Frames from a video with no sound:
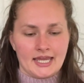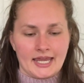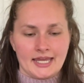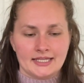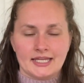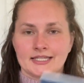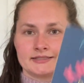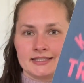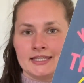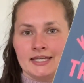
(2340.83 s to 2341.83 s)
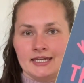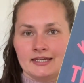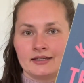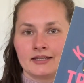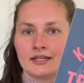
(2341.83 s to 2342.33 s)
It is
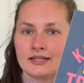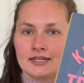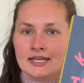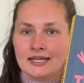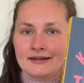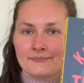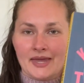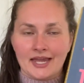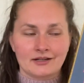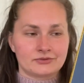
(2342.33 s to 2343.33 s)
the Knitting Bag of